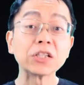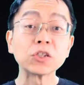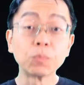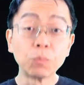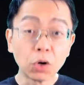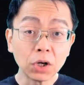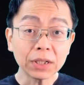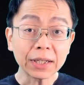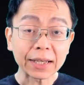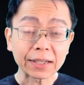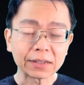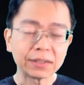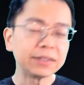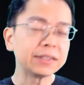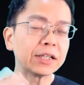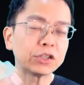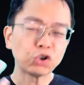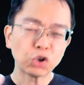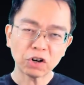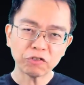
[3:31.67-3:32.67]
it's more
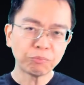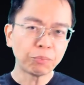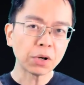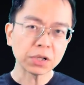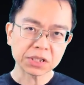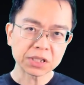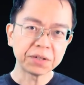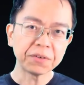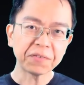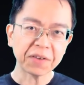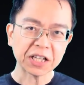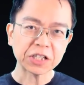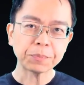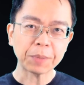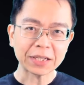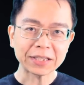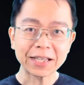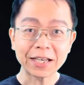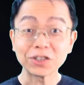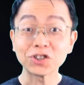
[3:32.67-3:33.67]
likely that you have positive
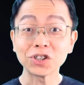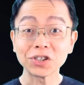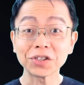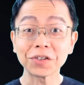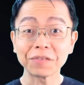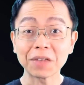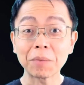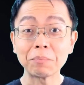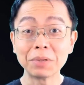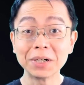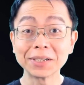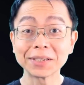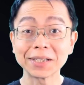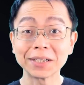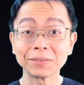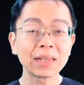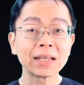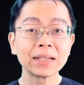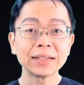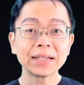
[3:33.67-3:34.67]
expectations of that
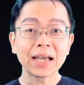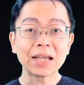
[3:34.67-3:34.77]
person.